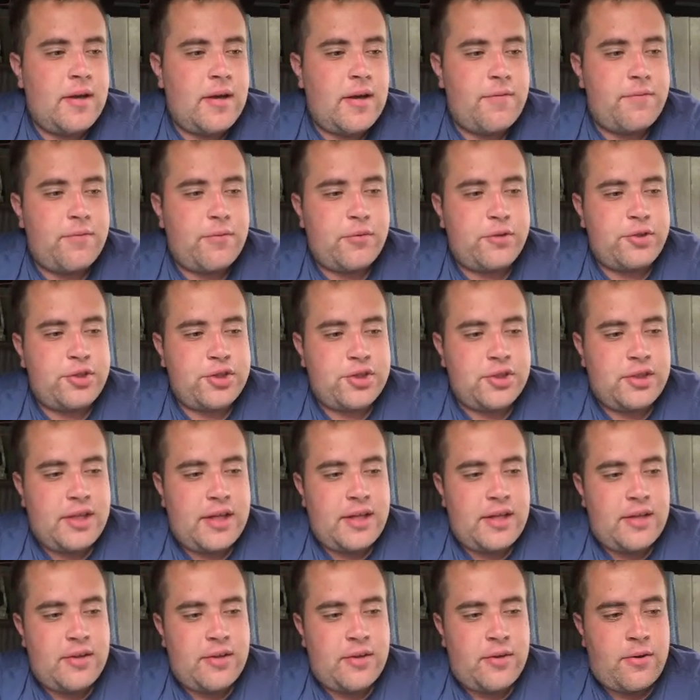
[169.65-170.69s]

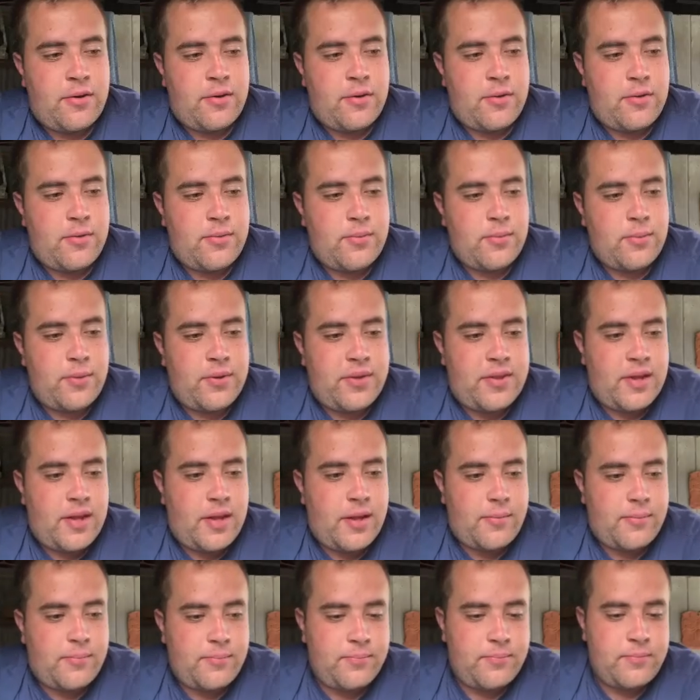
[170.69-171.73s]
unfortunately though, with
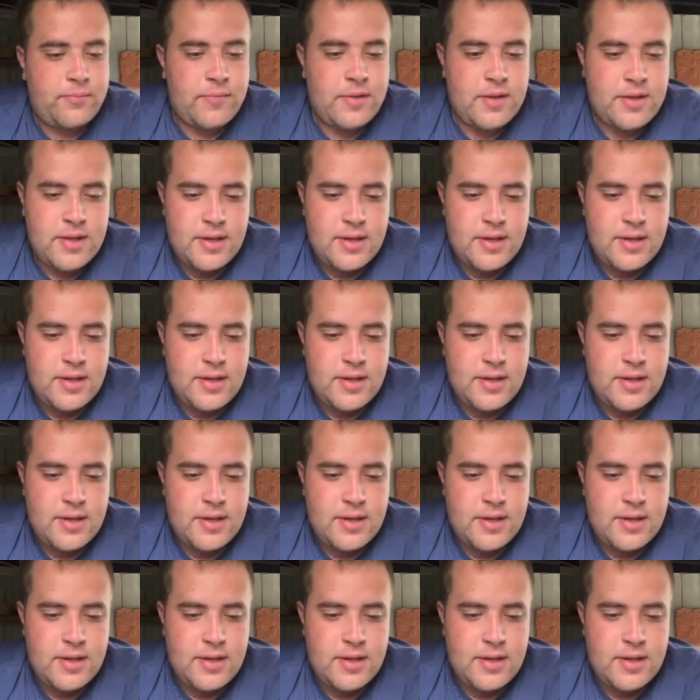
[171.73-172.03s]
them